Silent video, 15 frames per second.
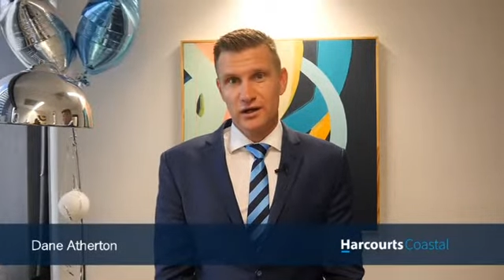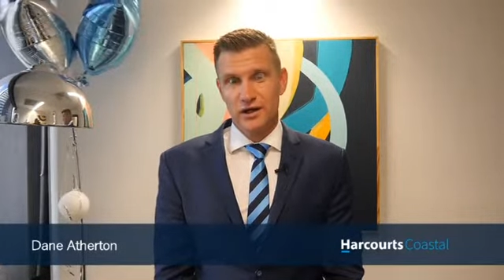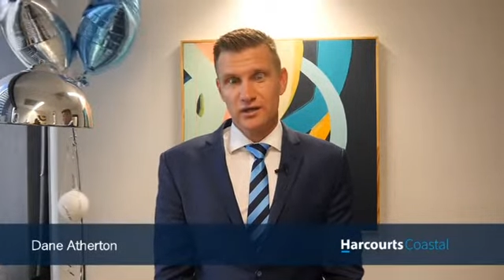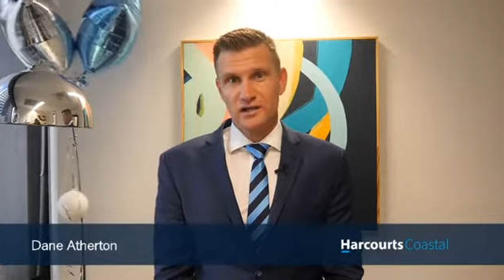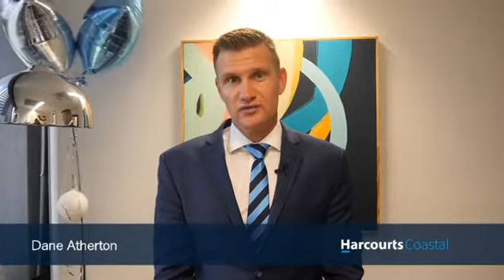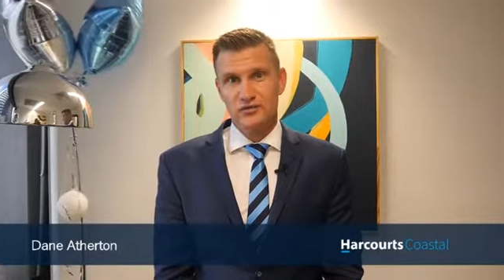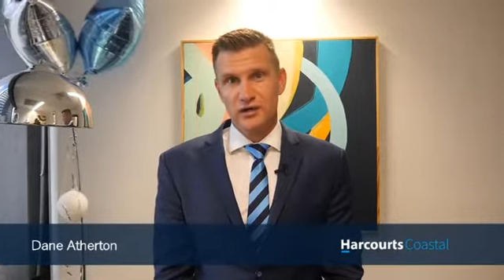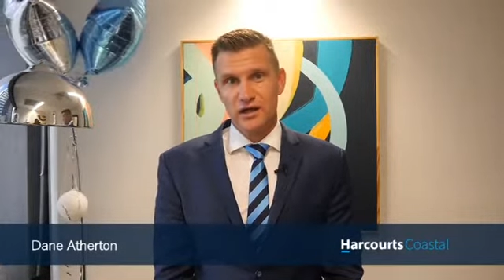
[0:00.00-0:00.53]
I
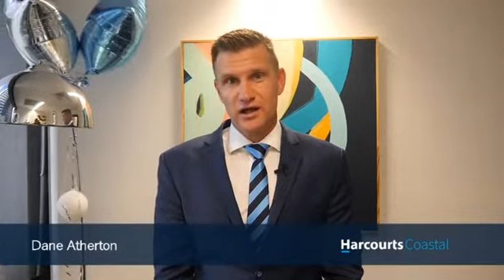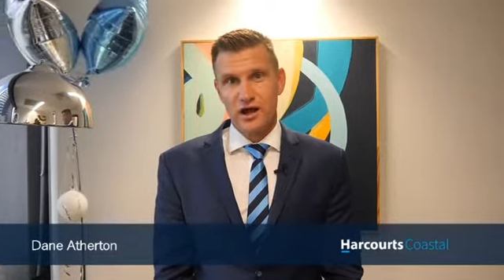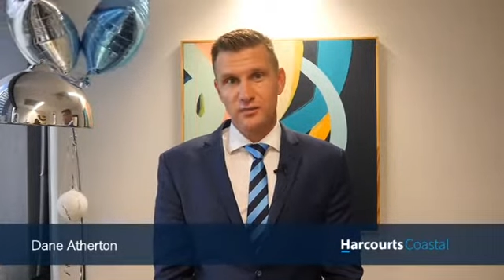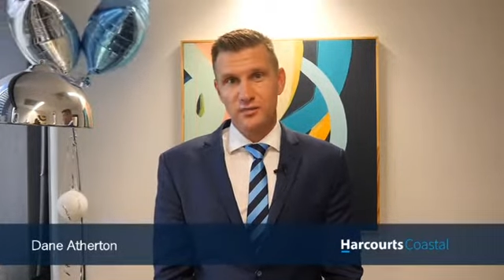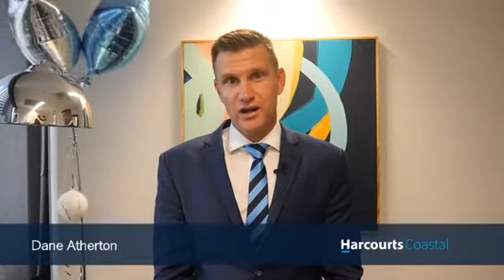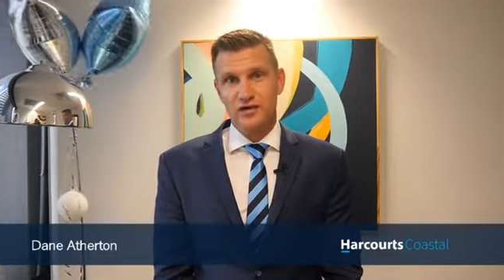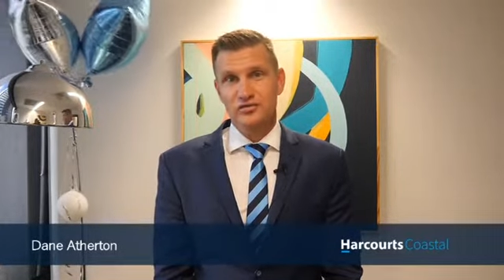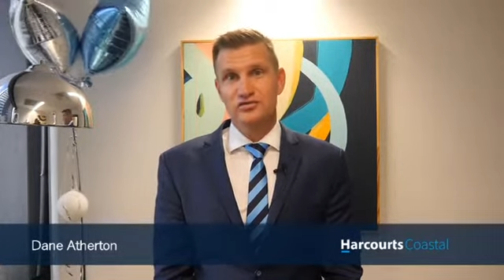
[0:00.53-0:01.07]
think if we go
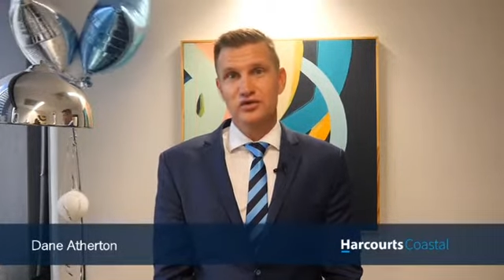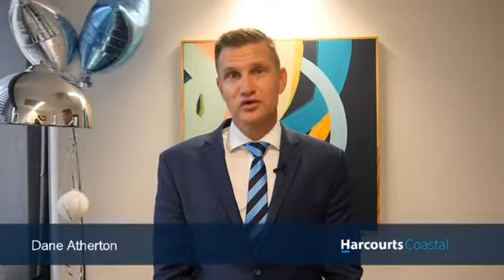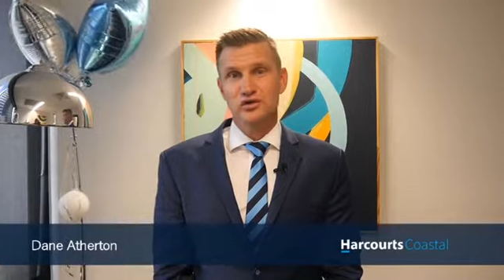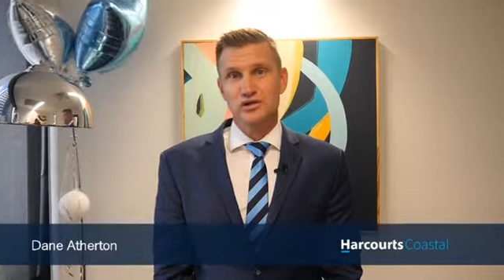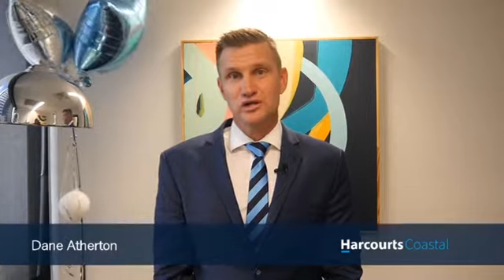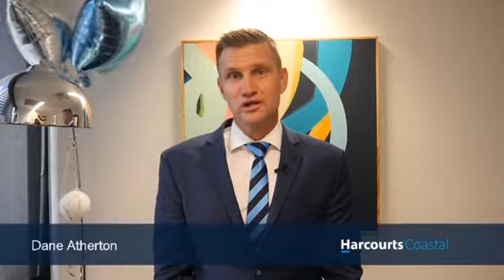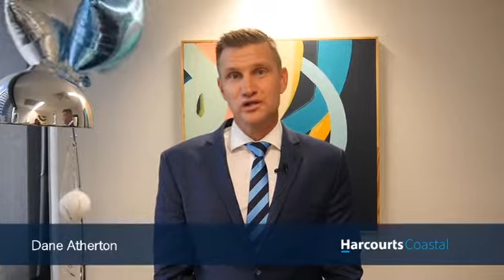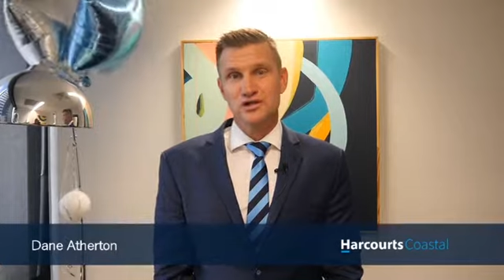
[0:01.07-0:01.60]
back a few
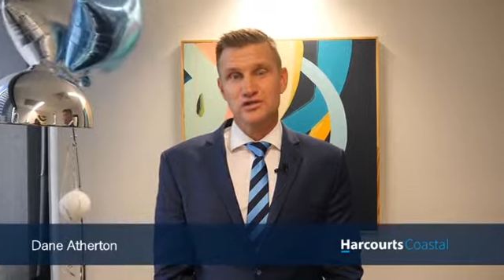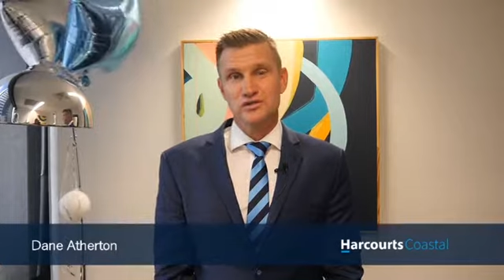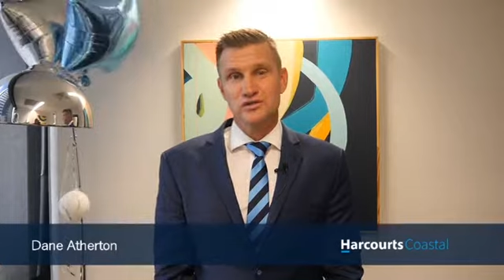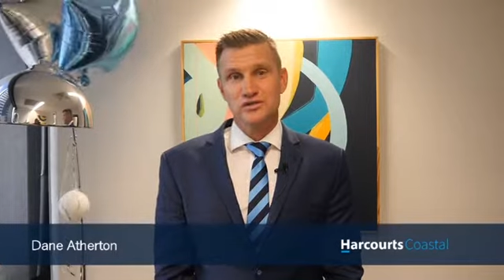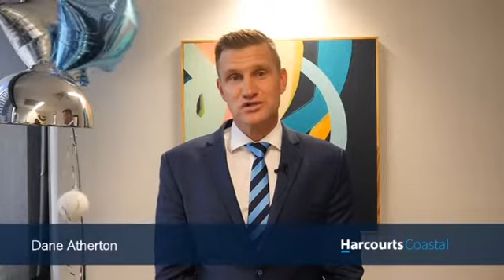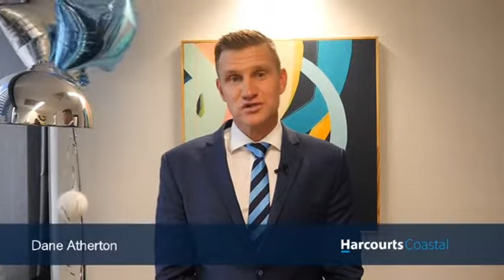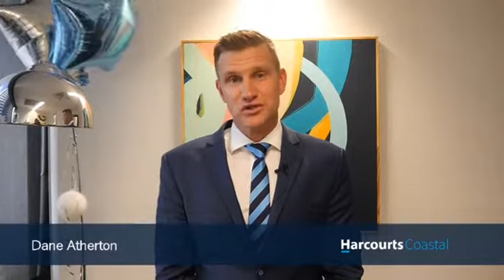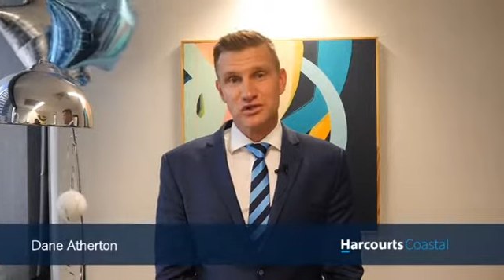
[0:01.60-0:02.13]
years, it
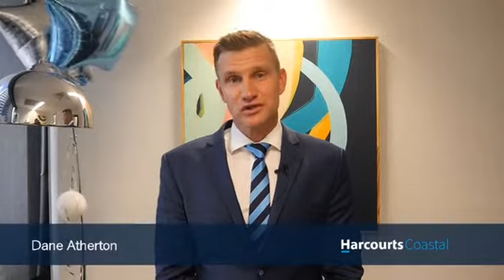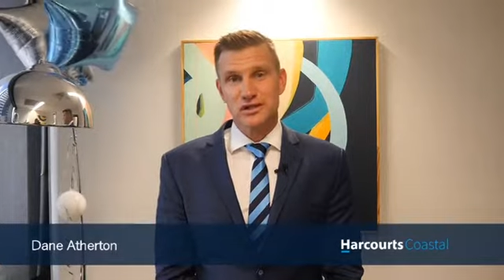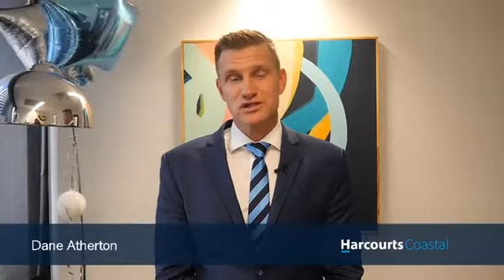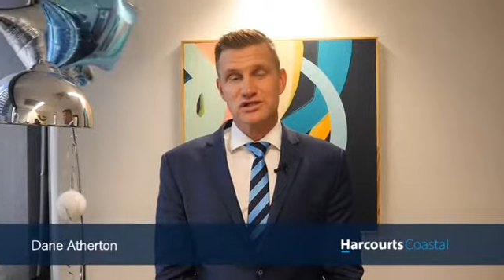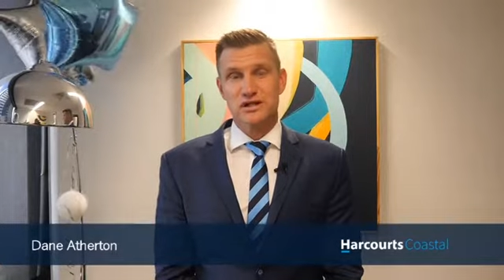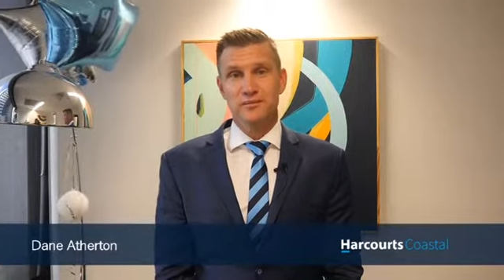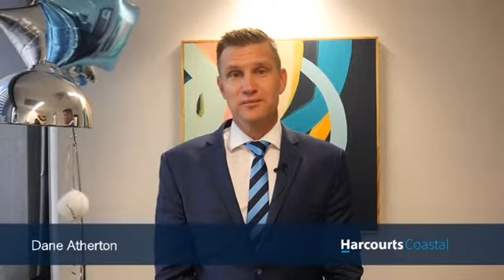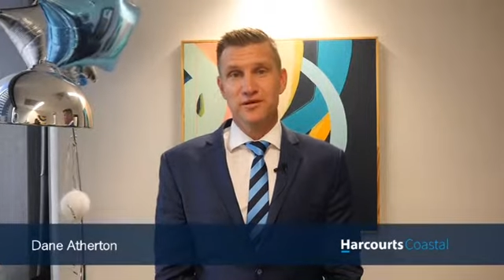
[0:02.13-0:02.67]
was certainly
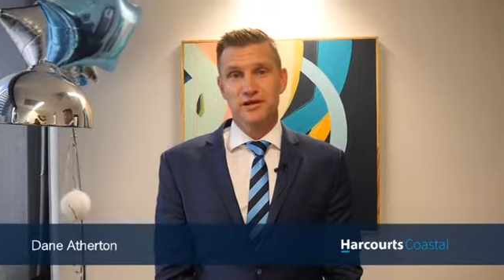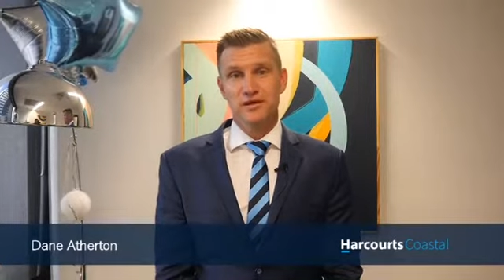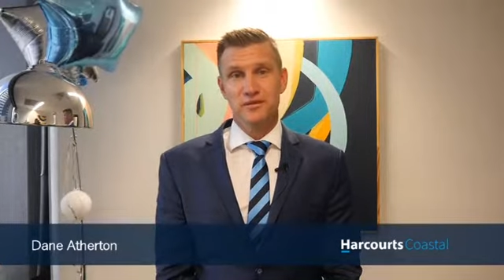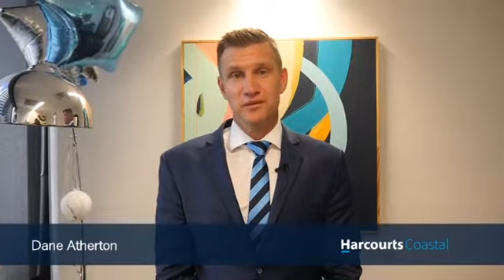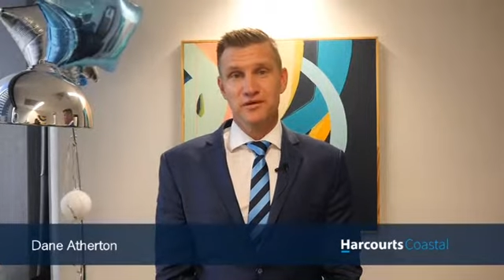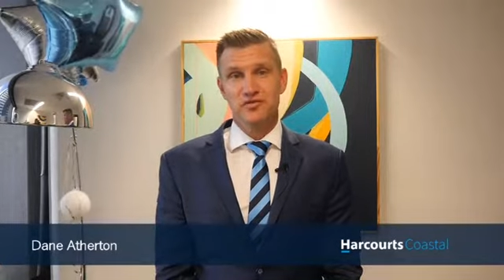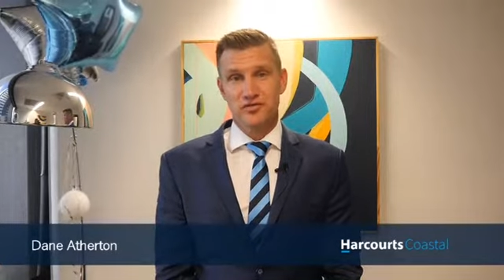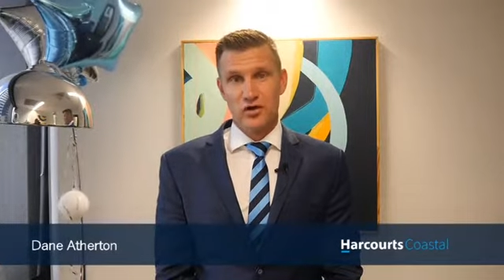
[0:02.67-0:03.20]
something that
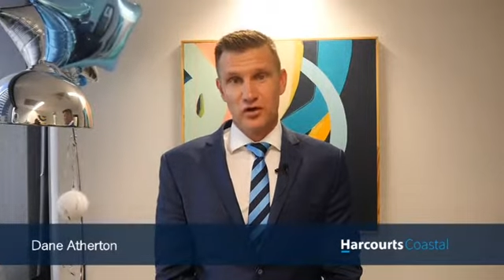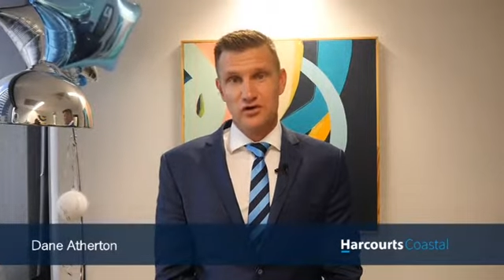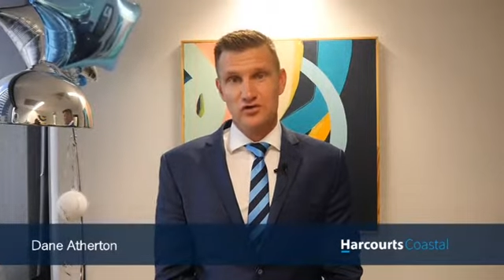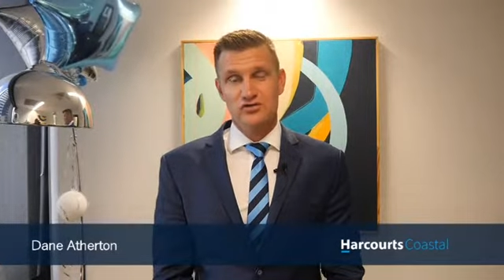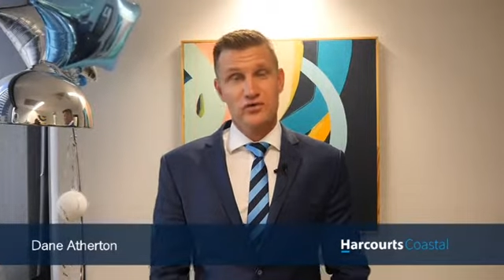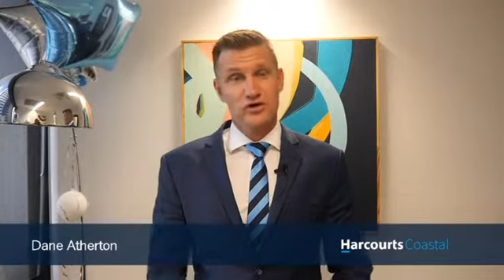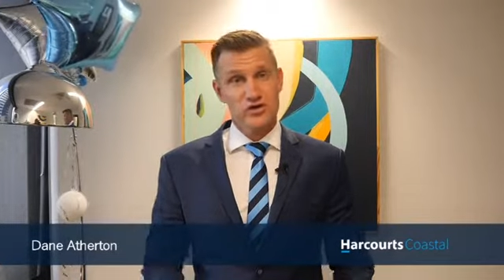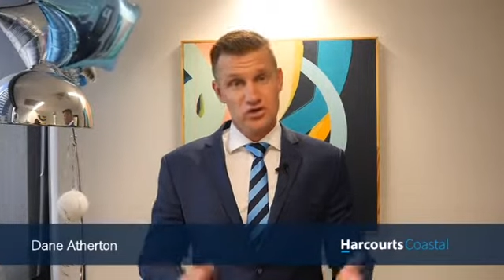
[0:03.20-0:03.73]
we
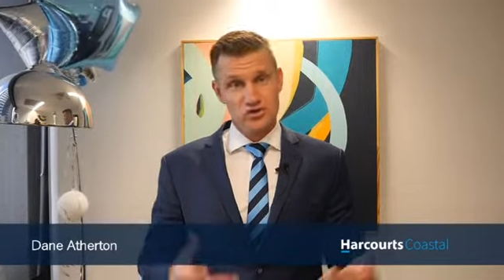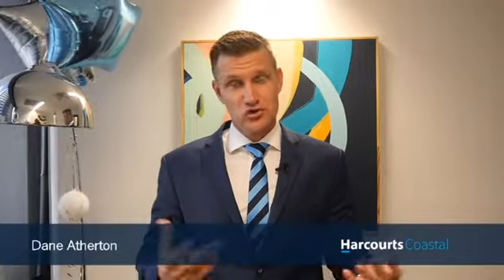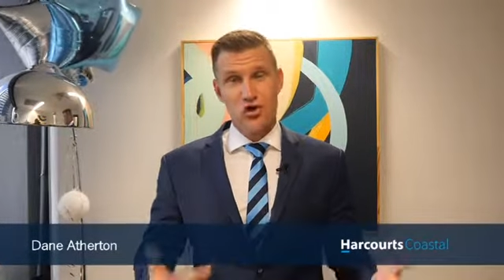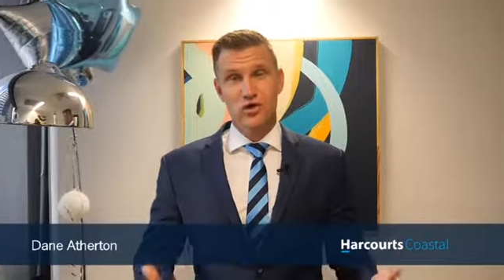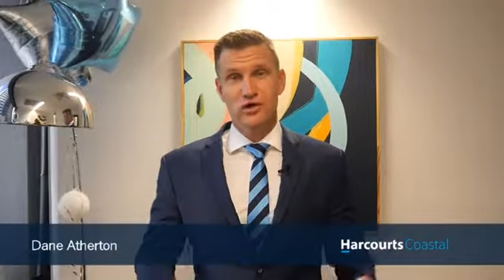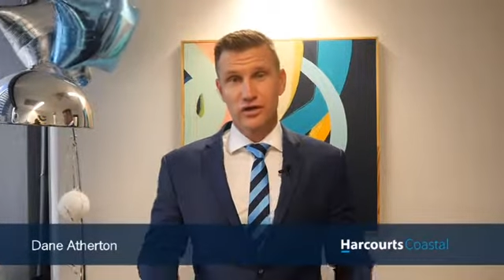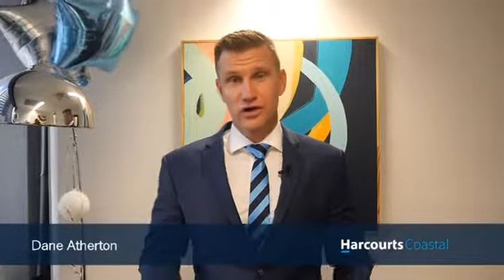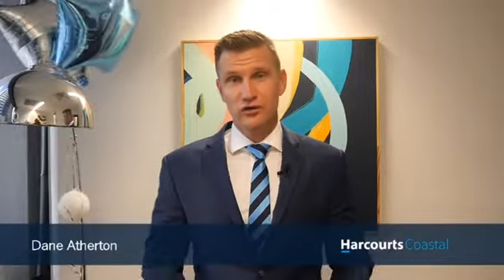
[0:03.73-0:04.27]
focused very
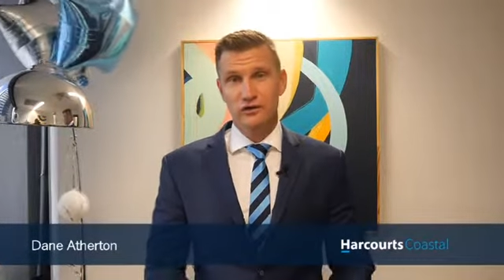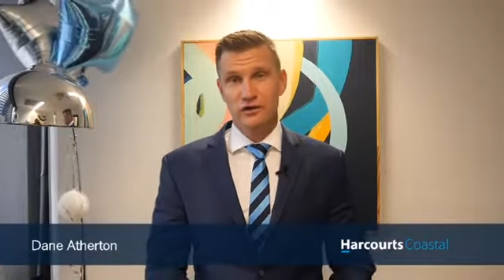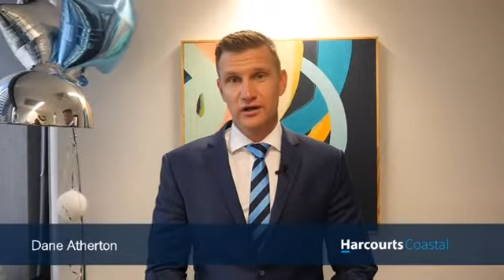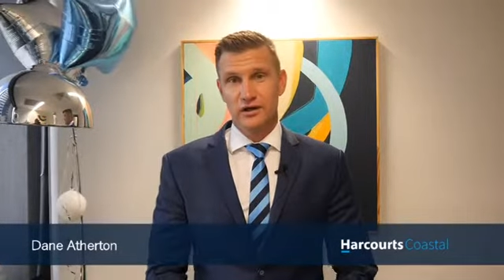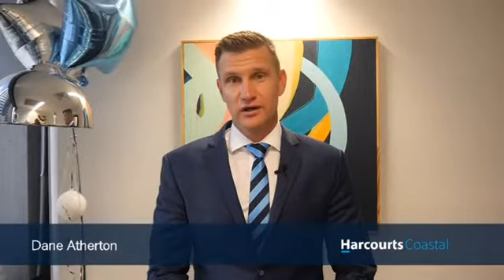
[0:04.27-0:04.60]
strongly on,